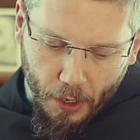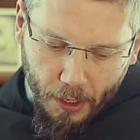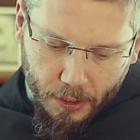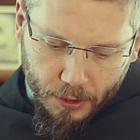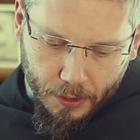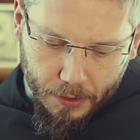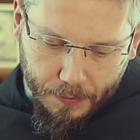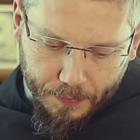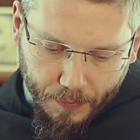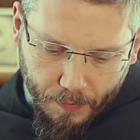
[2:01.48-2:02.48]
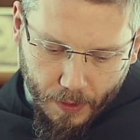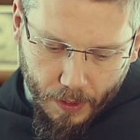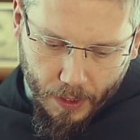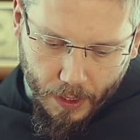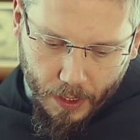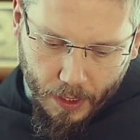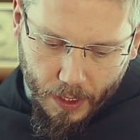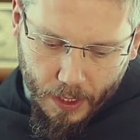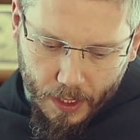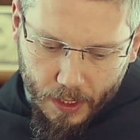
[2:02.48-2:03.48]
urge you,
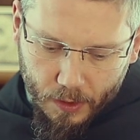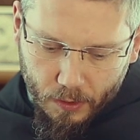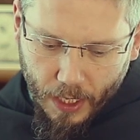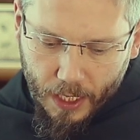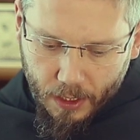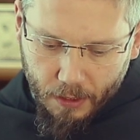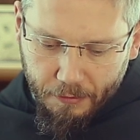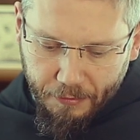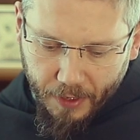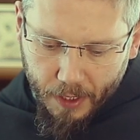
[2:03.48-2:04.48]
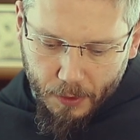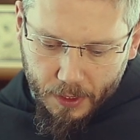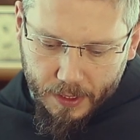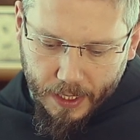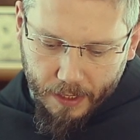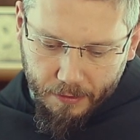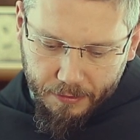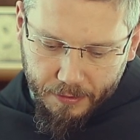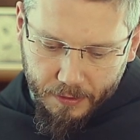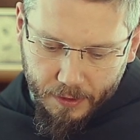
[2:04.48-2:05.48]
do not conform
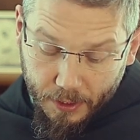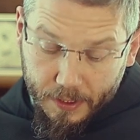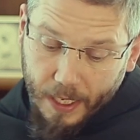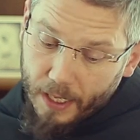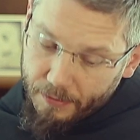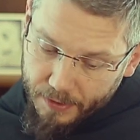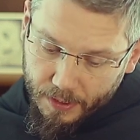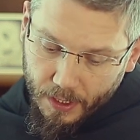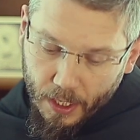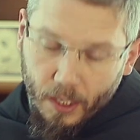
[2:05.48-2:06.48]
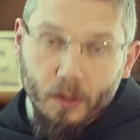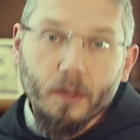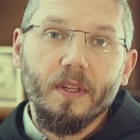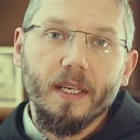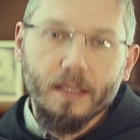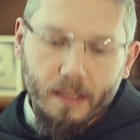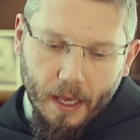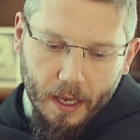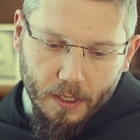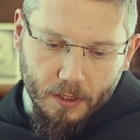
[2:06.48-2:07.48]
yourselves to this
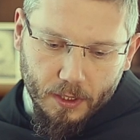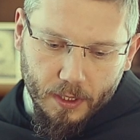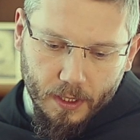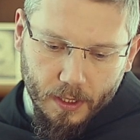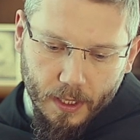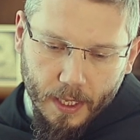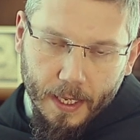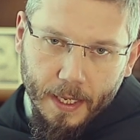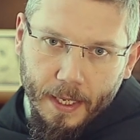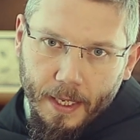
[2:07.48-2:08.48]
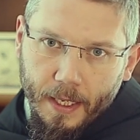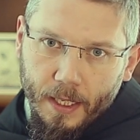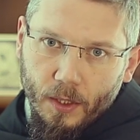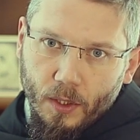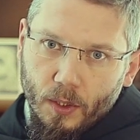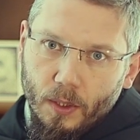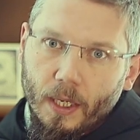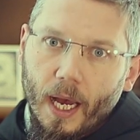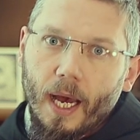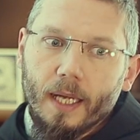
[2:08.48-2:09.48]
age. Do
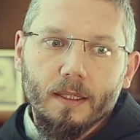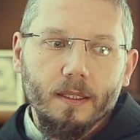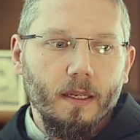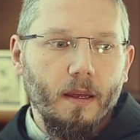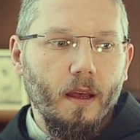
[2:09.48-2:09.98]
not